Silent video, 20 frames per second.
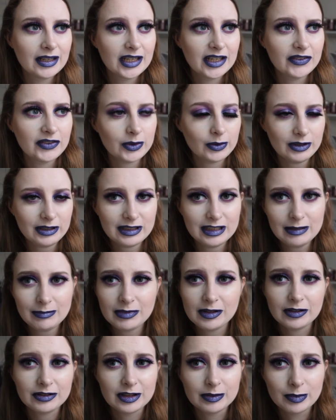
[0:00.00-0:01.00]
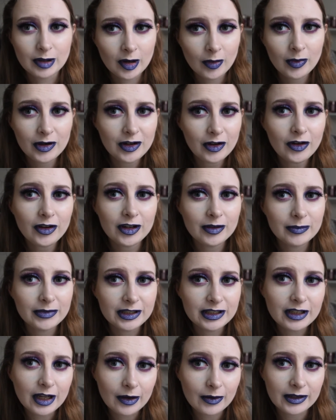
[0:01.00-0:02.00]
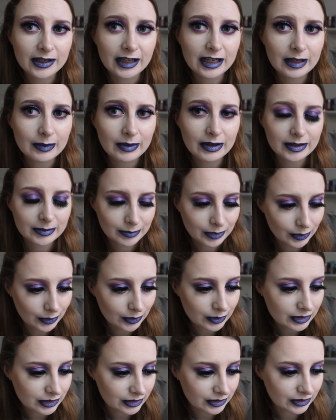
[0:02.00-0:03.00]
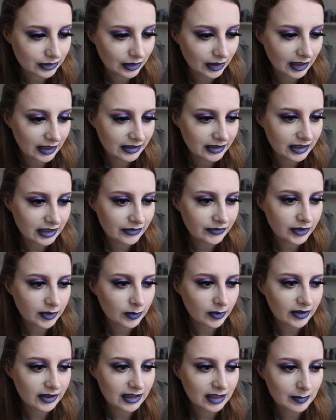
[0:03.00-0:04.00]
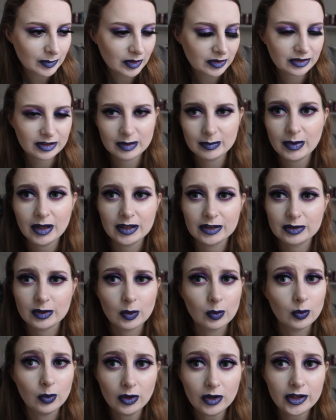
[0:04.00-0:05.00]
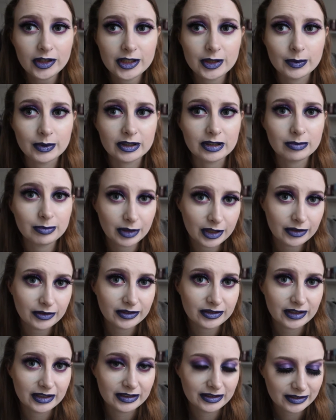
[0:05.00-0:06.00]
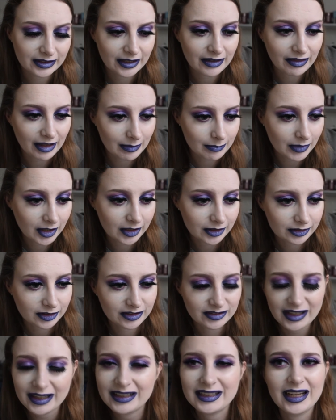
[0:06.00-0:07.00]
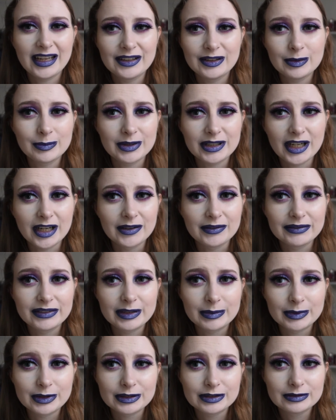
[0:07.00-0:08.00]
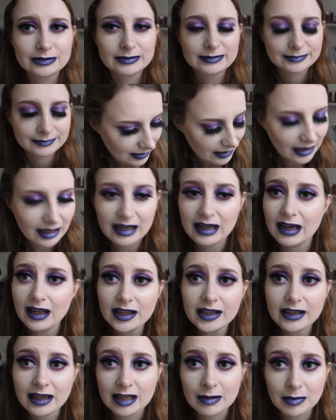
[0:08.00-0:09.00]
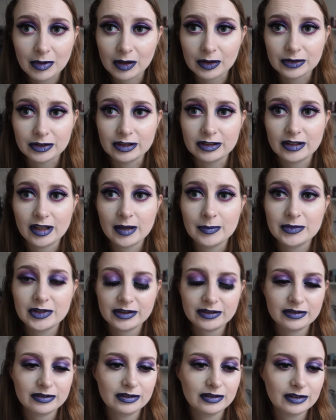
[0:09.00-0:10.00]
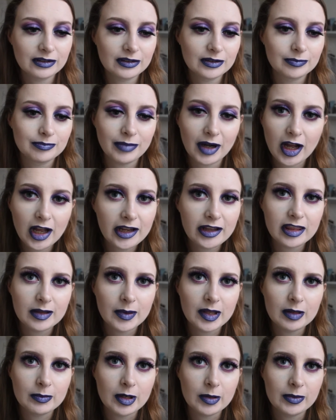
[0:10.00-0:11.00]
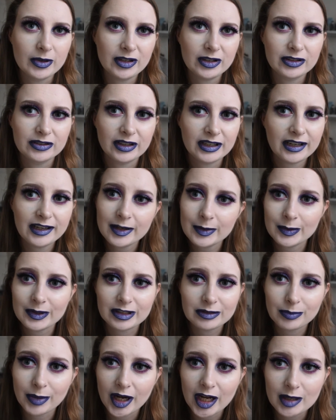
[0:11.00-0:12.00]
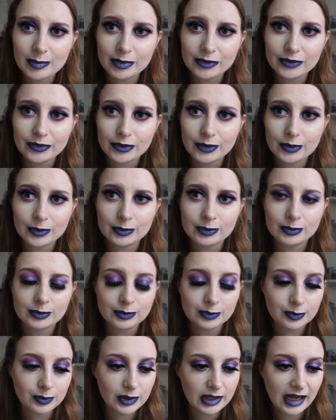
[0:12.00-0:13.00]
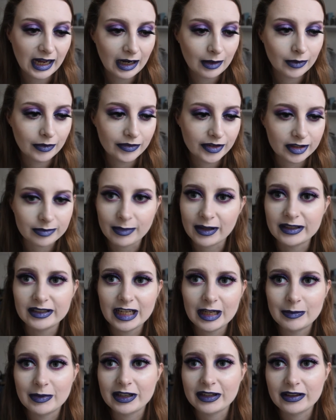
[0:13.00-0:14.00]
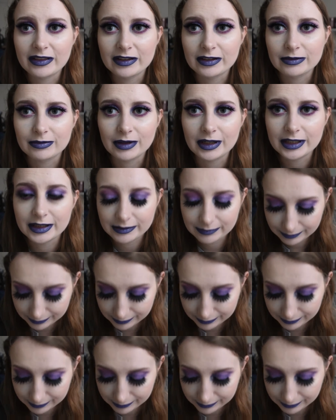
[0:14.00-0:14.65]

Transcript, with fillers: if you're wearing lip gloss you're probably not going to be going anywhere important and if you're wearing lip gloss and a mask what are you experiencing inside that mask because that cannot be comfortable. I like lip glosses, I'm just not buying them at the moment because they're going to expire before we're out of this pandemic at this rate.